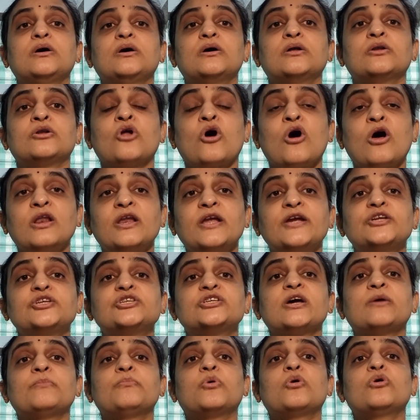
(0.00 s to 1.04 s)
knowledge
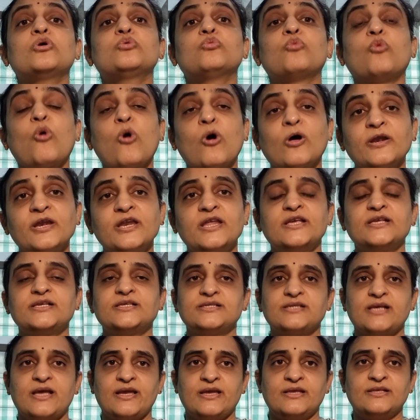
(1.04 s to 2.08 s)
about warning
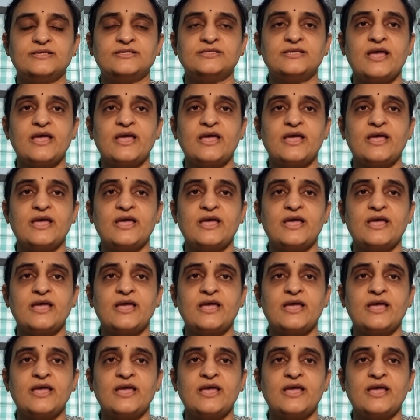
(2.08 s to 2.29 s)
signs,